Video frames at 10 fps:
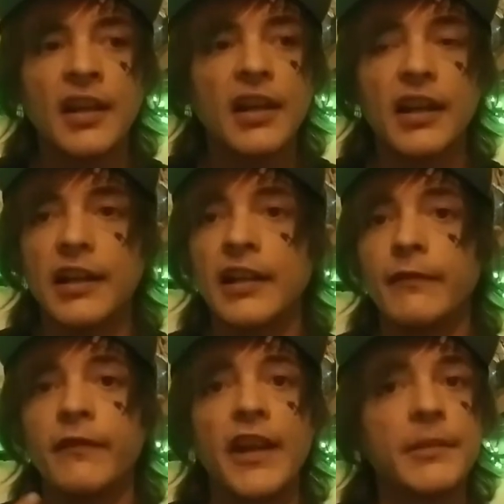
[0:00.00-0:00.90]

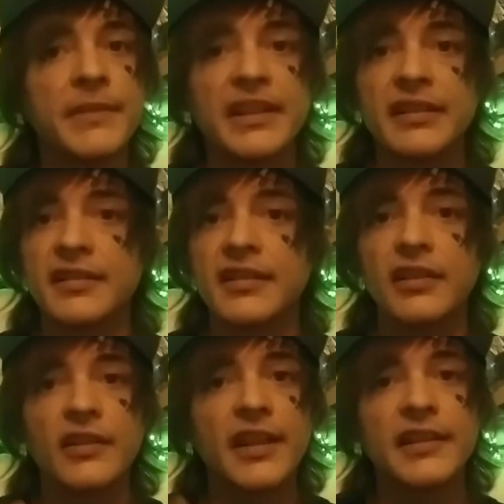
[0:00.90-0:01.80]
amphetamines,
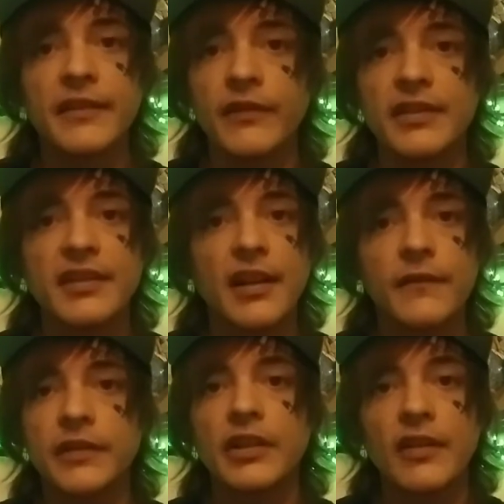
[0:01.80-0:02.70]
all that different stuff,
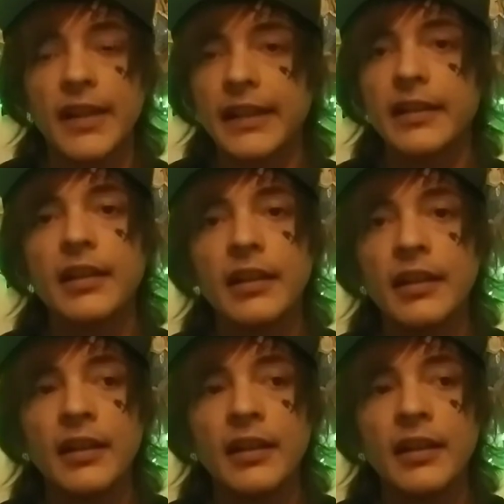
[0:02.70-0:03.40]
like